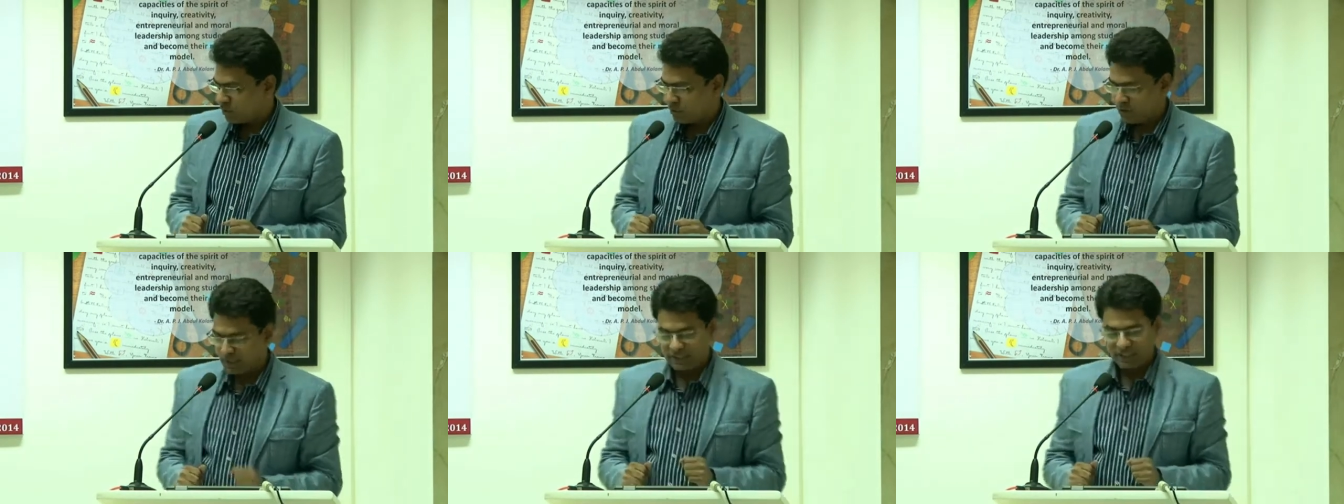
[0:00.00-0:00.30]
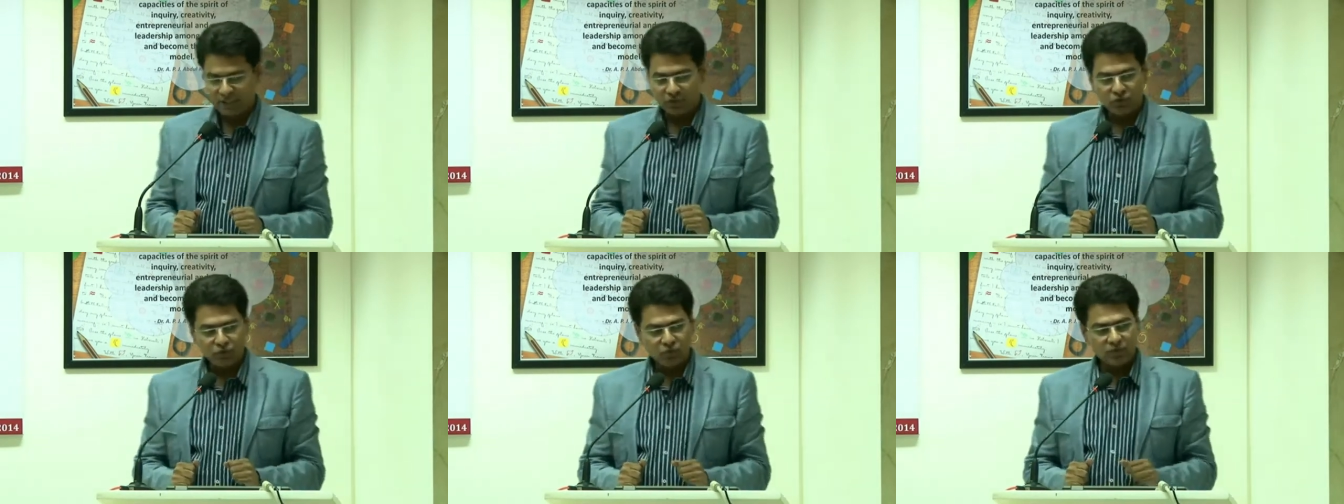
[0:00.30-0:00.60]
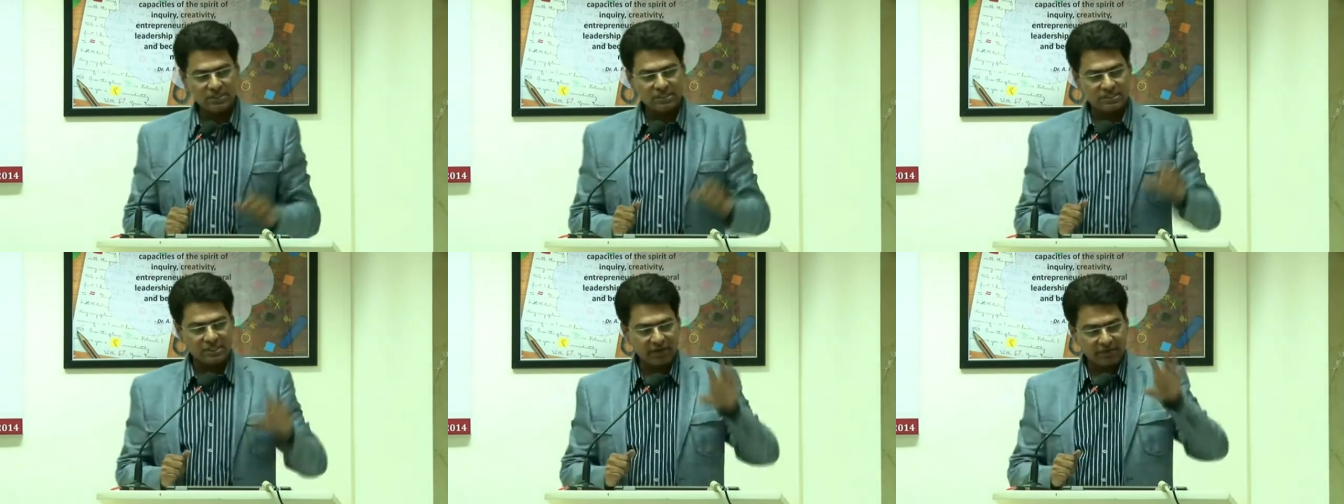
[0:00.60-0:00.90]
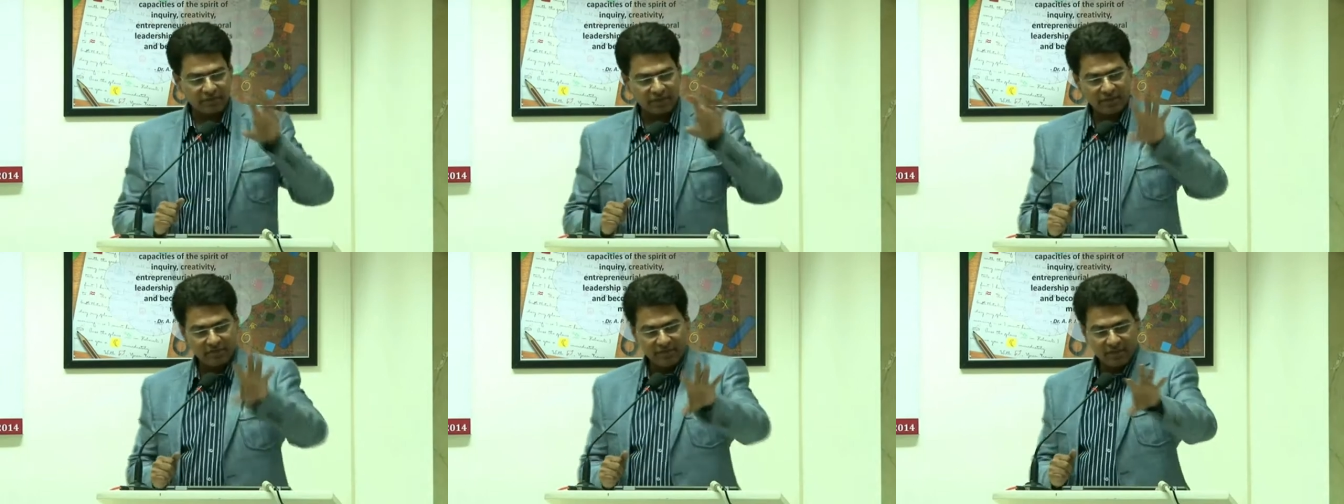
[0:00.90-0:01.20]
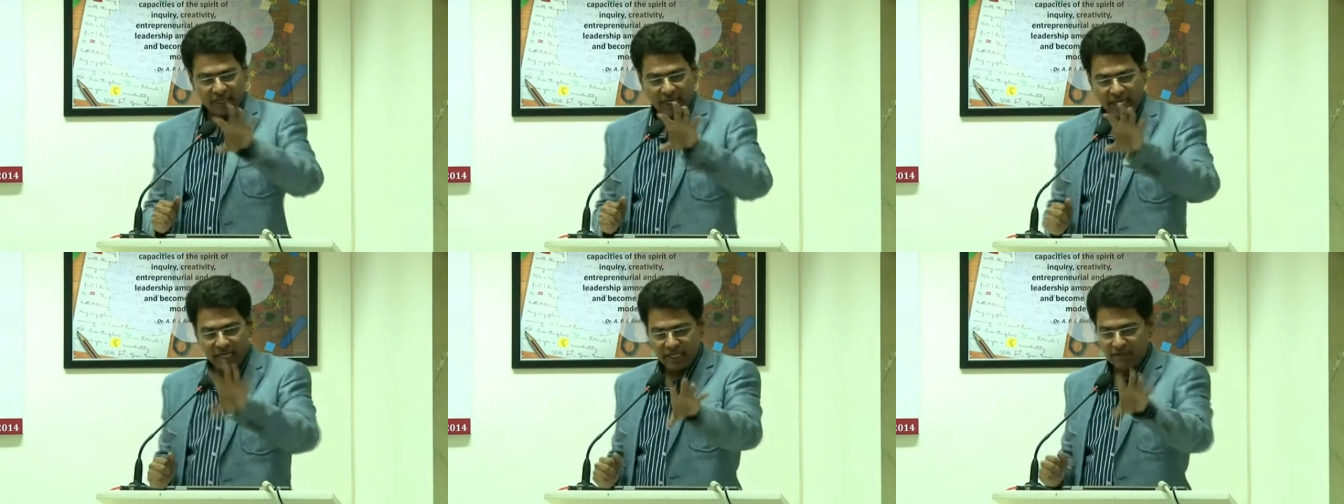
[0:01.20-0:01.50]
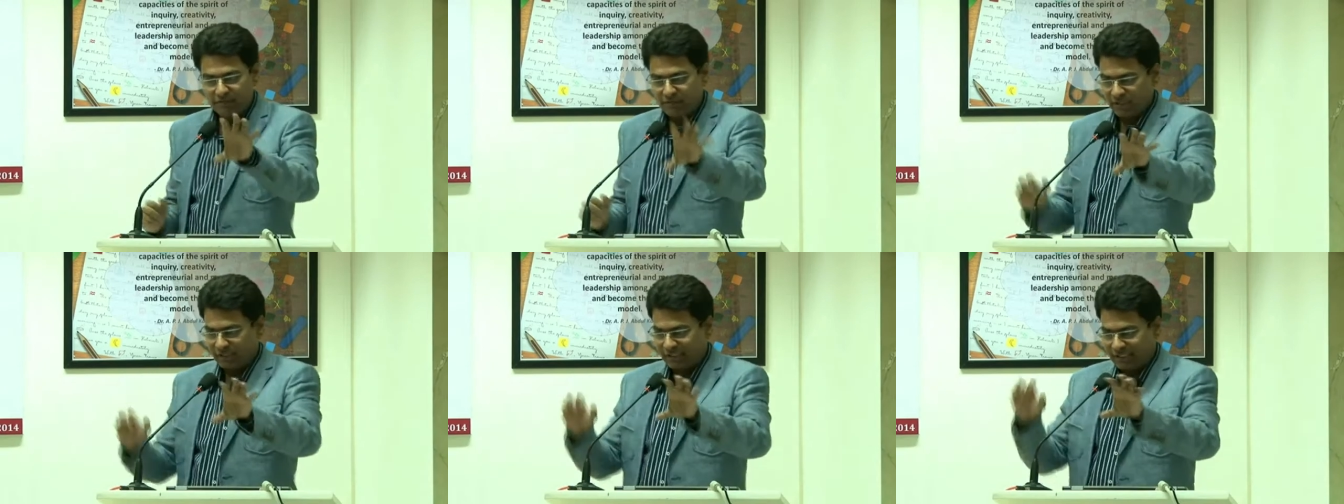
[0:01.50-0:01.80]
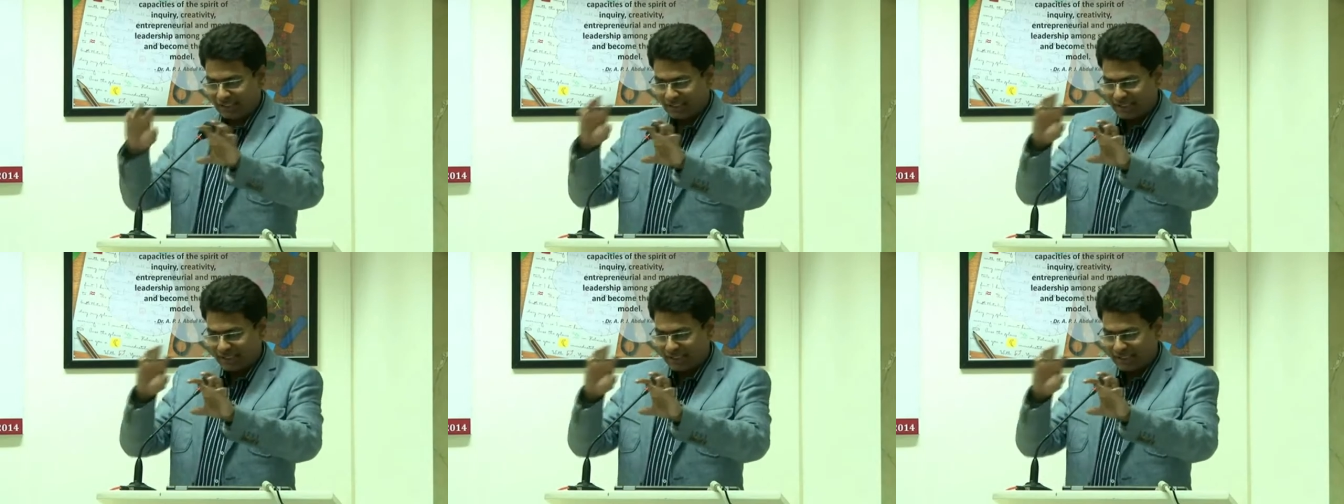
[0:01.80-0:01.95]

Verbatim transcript: What they do is they have given individ